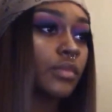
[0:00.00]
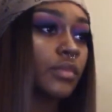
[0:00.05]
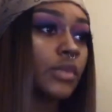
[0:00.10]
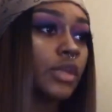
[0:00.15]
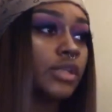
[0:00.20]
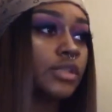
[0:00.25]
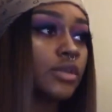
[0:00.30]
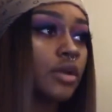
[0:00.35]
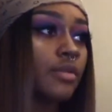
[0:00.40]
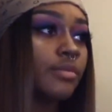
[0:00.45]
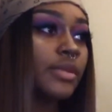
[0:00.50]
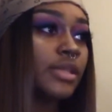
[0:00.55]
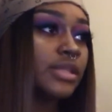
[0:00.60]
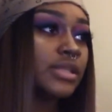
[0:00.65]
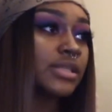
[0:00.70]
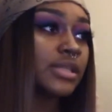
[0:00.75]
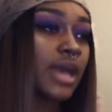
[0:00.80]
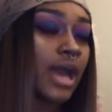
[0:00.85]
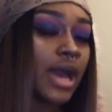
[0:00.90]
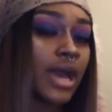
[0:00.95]
So I meet this
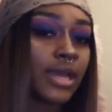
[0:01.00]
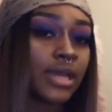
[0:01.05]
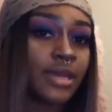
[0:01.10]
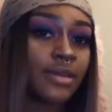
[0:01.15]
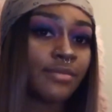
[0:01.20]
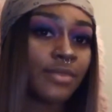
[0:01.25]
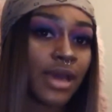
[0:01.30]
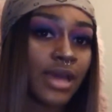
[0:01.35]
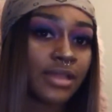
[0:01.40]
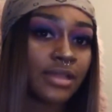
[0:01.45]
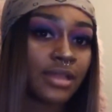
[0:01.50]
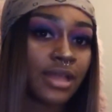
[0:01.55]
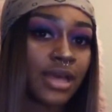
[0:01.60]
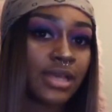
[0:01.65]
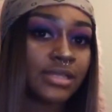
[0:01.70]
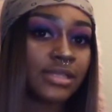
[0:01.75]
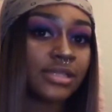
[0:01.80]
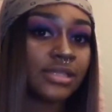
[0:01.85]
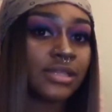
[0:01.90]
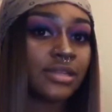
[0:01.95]
guy in math class.
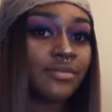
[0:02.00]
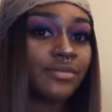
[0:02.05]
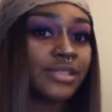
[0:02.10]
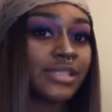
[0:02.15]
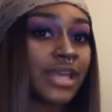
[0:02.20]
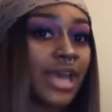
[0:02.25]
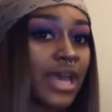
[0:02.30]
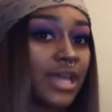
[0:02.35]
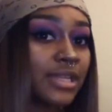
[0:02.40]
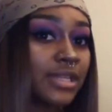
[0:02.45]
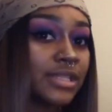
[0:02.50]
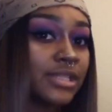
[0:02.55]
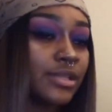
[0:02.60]
His name is Alex.